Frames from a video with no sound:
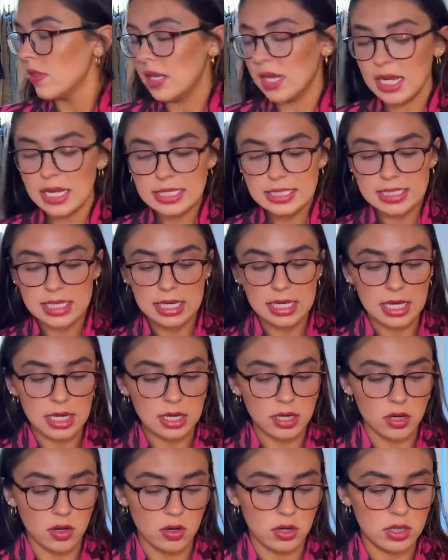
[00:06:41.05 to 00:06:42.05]
next thing I
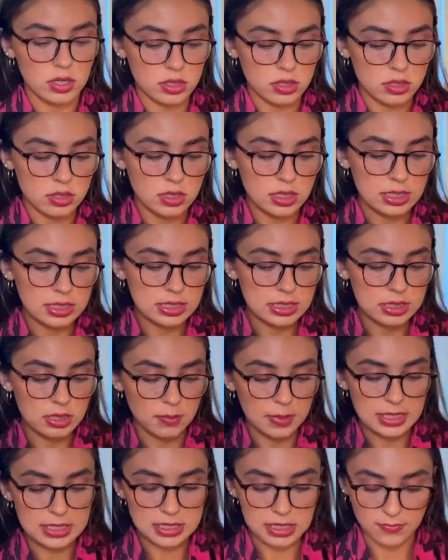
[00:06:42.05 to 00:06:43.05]
got, it's still
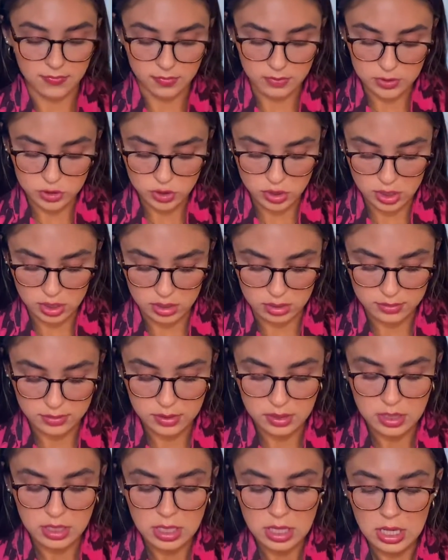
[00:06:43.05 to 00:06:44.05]
messed up from the try-on,
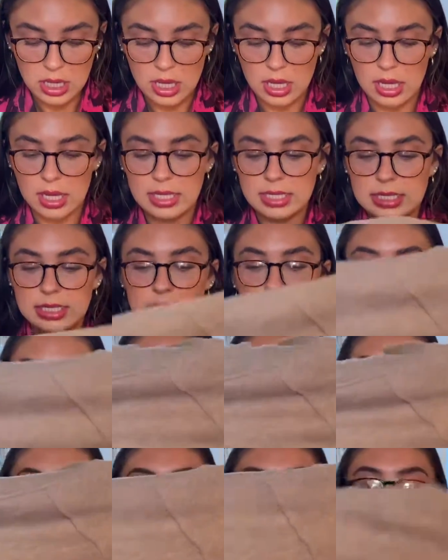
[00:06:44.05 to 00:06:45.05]
uh, is
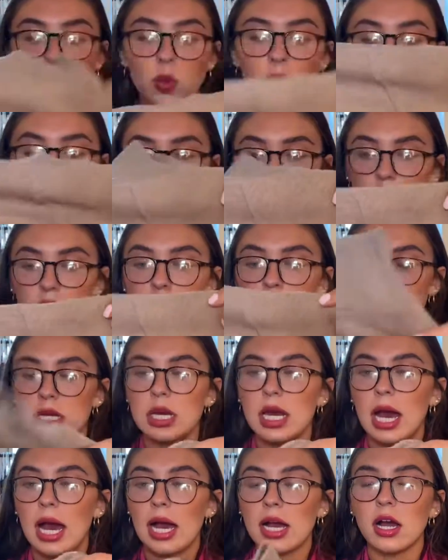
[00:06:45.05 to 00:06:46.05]
this sweatshirt.
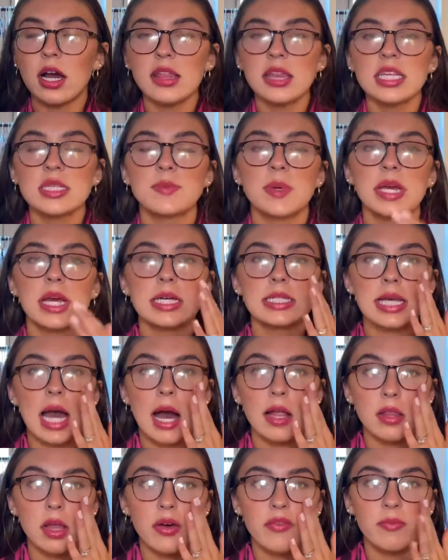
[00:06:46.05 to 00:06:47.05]
I got this because I
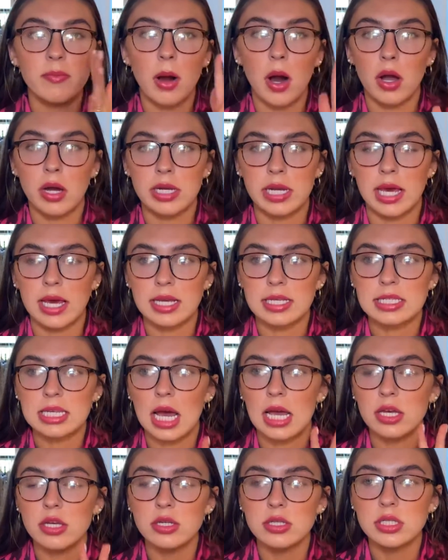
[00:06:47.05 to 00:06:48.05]
love mock necks. I
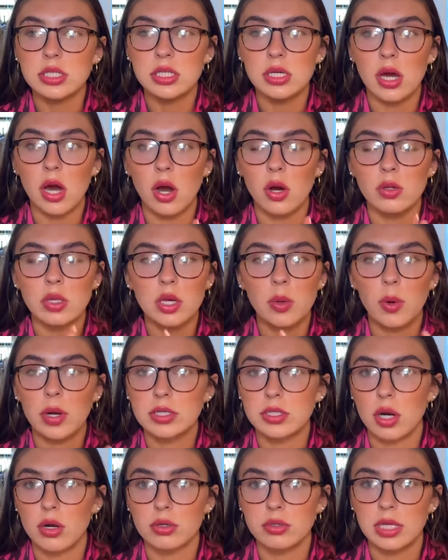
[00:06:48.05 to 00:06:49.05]
used to only wear
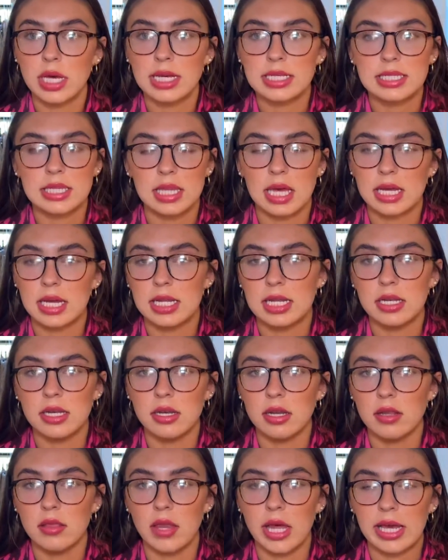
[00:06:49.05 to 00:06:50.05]
turtlenecks and like I didn't
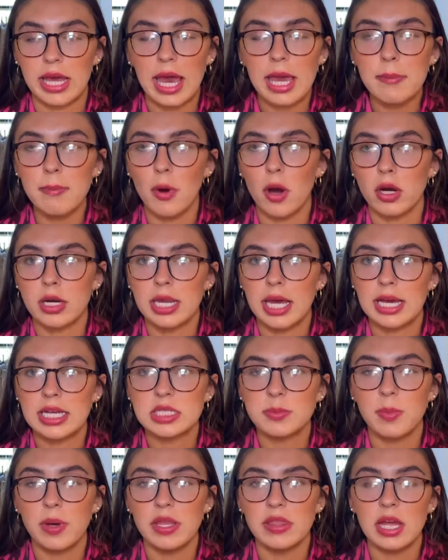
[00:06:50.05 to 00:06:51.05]
like hate mock necks,
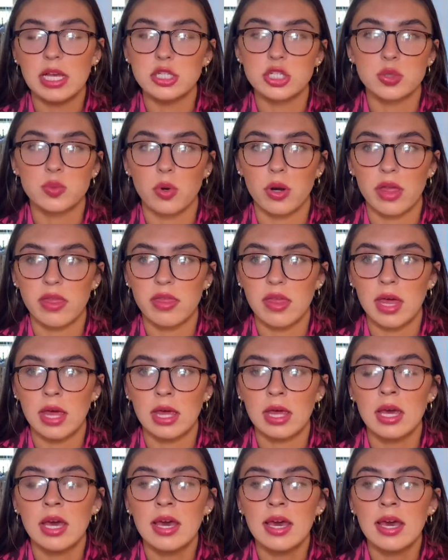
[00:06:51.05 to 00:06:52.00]
but they just weren't a thing.